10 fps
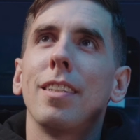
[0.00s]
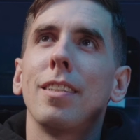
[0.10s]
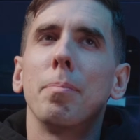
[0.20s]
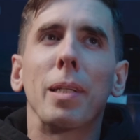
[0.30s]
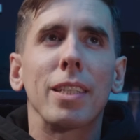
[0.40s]

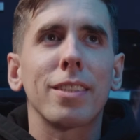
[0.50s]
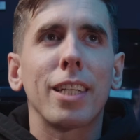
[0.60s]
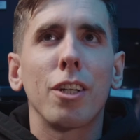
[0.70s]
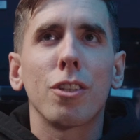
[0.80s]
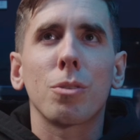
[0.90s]
the biggest thing
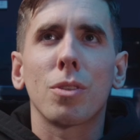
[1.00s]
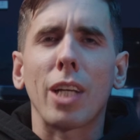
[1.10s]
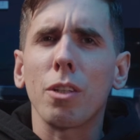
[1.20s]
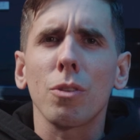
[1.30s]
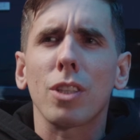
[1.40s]
I noticed was
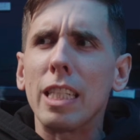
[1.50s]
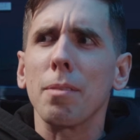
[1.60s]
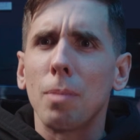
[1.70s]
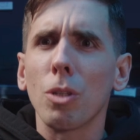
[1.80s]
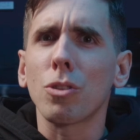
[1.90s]
I don't think
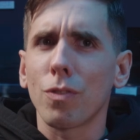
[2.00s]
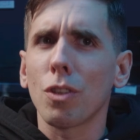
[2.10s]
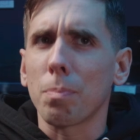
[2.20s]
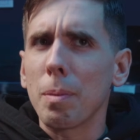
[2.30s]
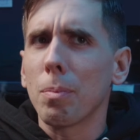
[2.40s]
most of
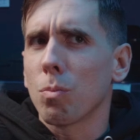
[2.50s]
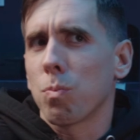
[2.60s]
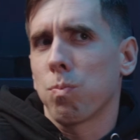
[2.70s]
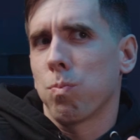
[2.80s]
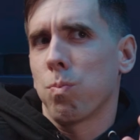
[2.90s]
those people
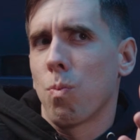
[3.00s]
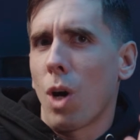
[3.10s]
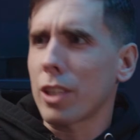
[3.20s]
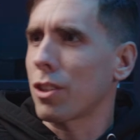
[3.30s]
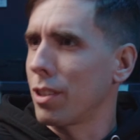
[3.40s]

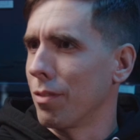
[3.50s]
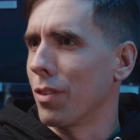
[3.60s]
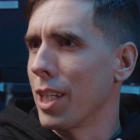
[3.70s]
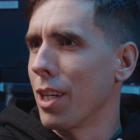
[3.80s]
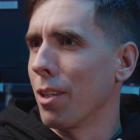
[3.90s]
watched the
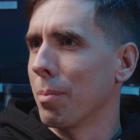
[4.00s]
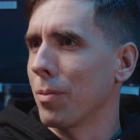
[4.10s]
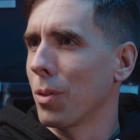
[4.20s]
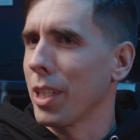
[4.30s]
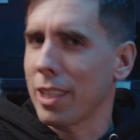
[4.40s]
video
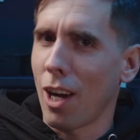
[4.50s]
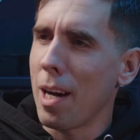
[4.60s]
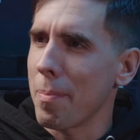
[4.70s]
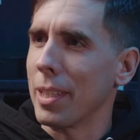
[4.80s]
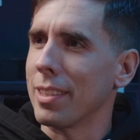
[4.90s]
before they
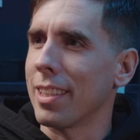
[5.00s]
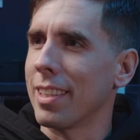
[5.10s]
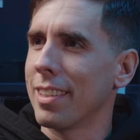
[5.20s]
commented.